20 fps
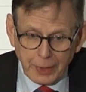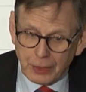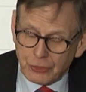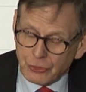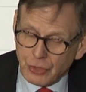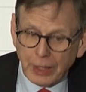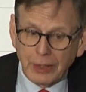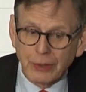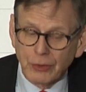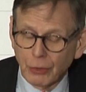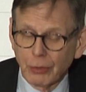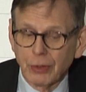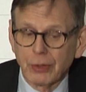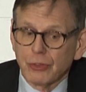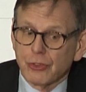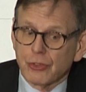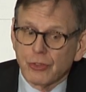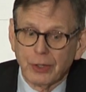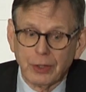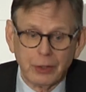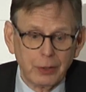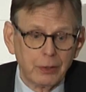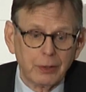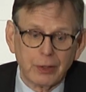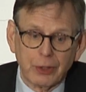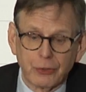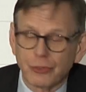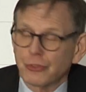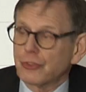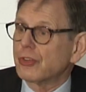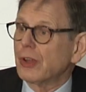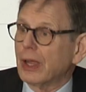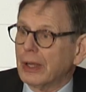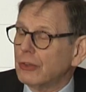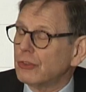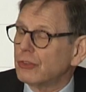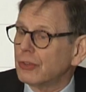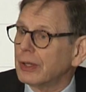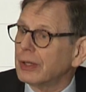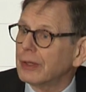Technology is
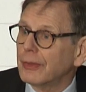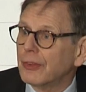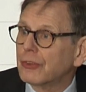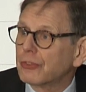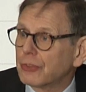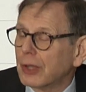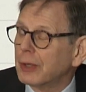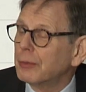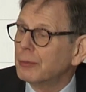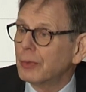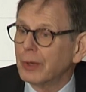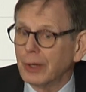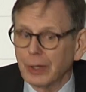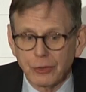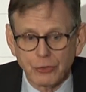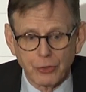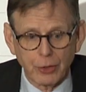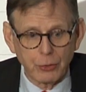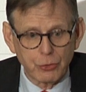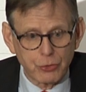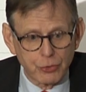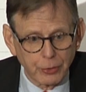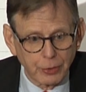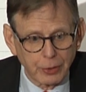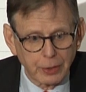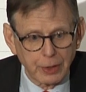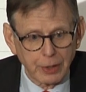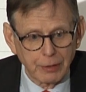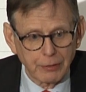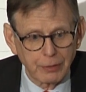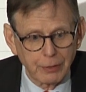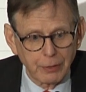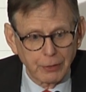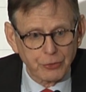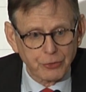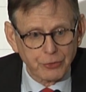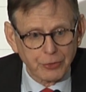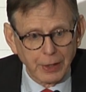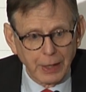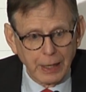changing in the same way as ocean
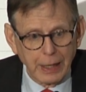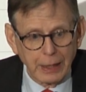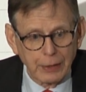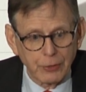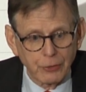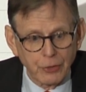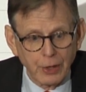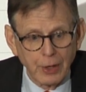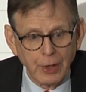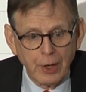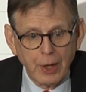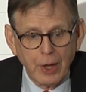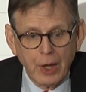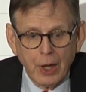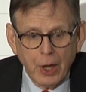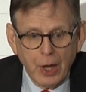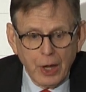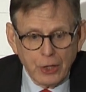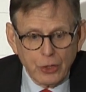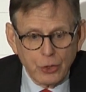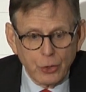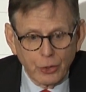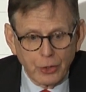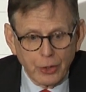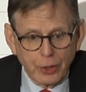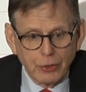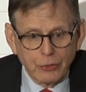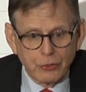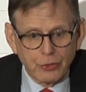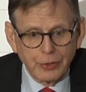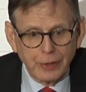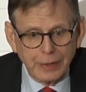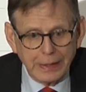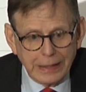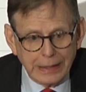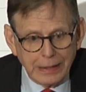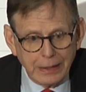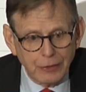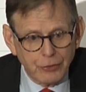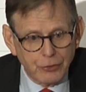currents, and you're going to
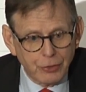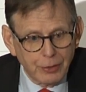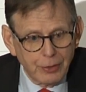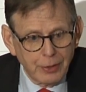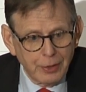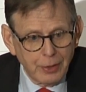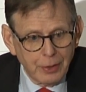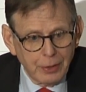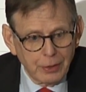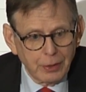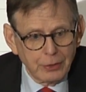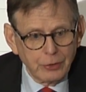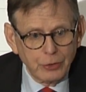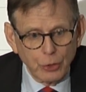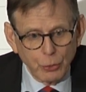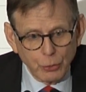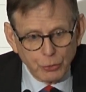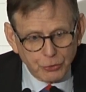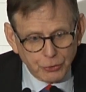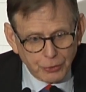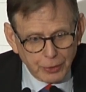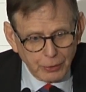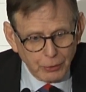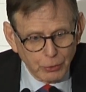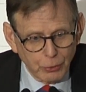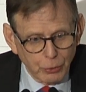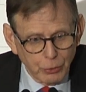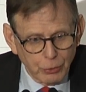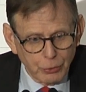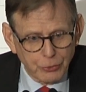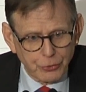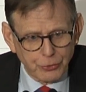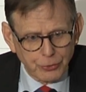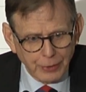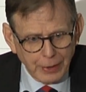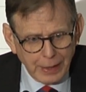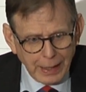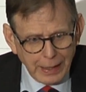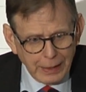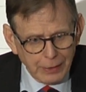need new
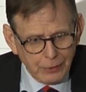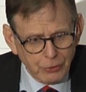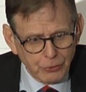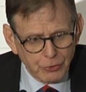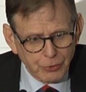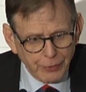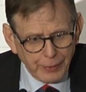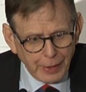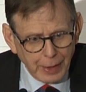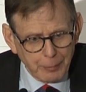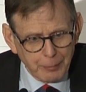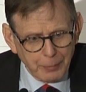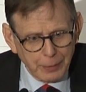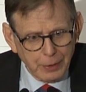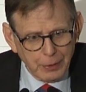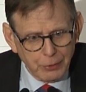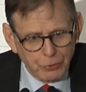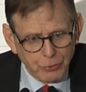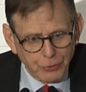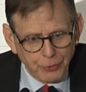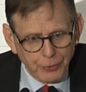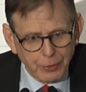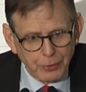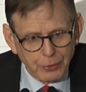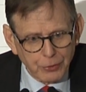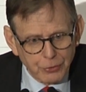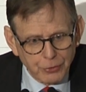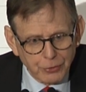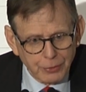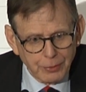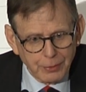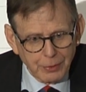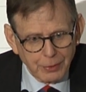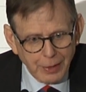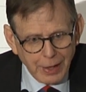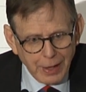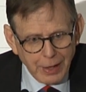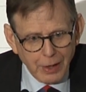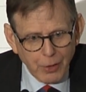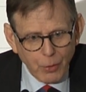skills, and that means that
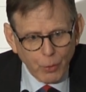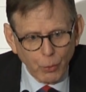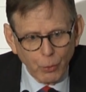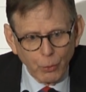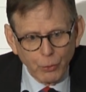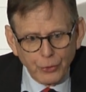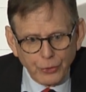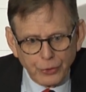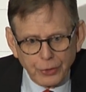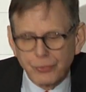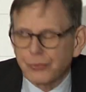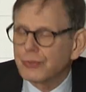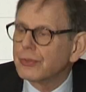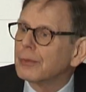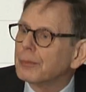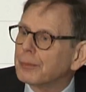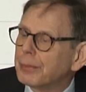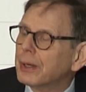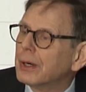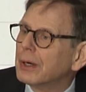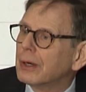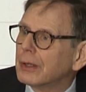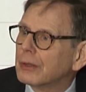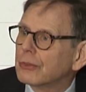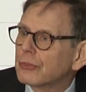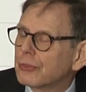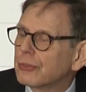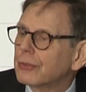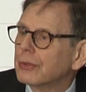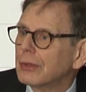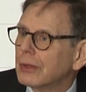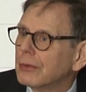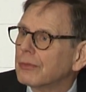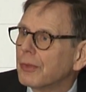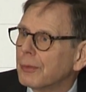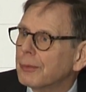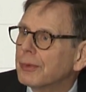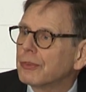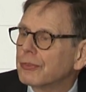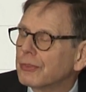all the different parts
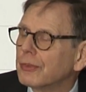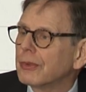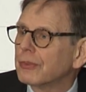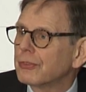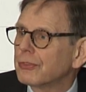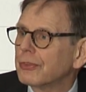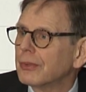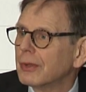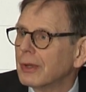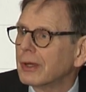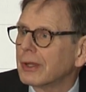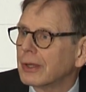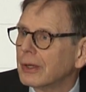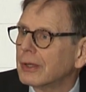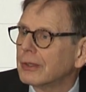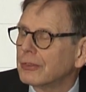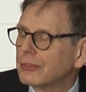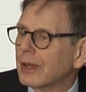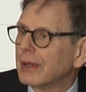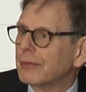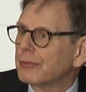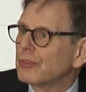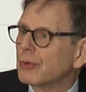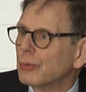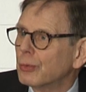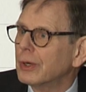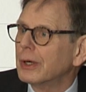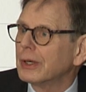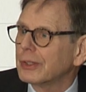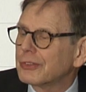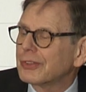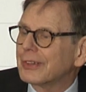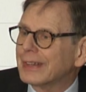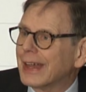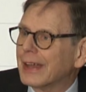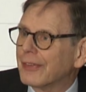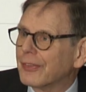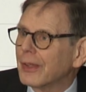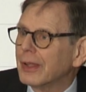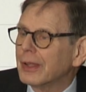of the business are going to have to work
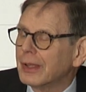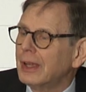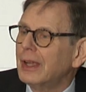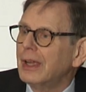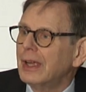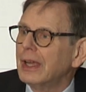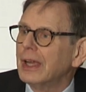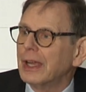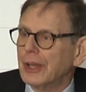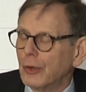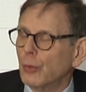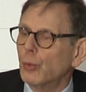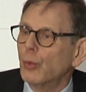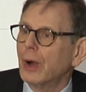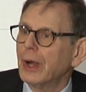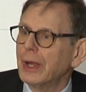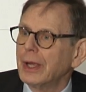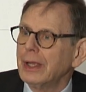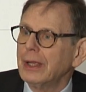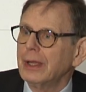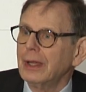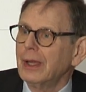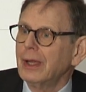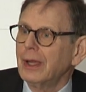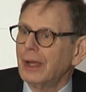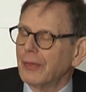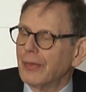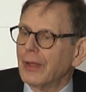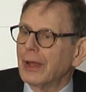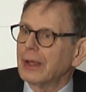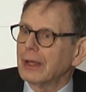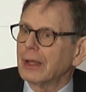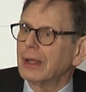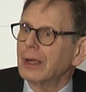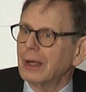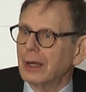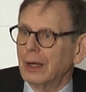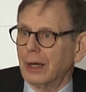together in a way that